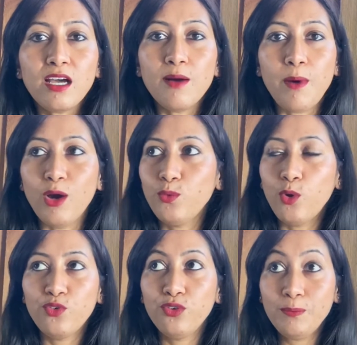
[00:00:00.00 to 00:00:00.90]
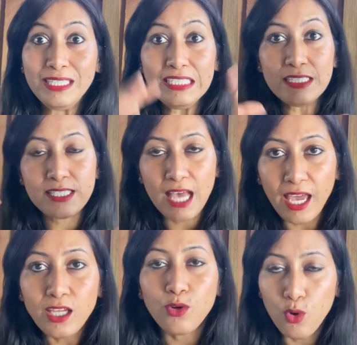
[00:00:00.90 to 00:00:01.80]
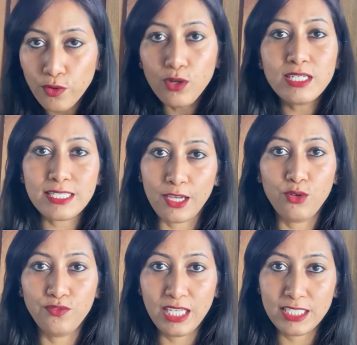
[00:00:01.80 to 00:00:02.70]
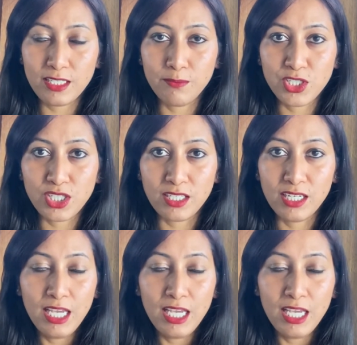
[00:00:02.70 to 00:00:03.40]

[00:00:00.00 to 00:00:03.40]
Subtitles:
about what would be the design, overall design of the ATM machine.